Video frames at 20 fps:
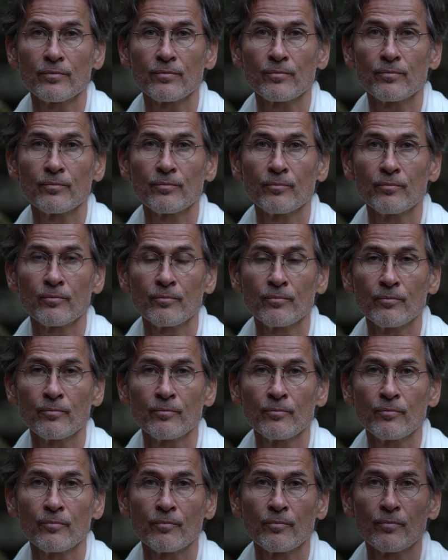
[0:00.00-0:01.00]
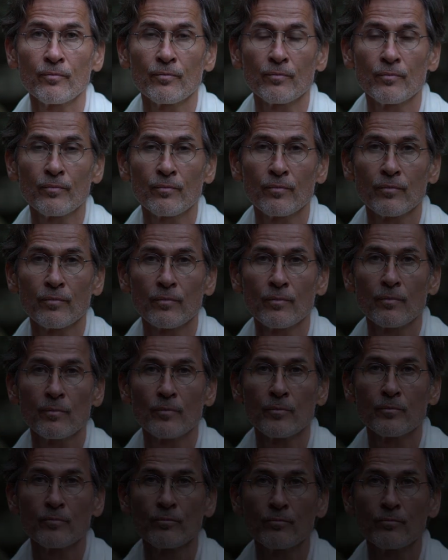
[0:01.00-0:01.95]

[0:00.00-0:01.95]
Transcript: Nobody speaks.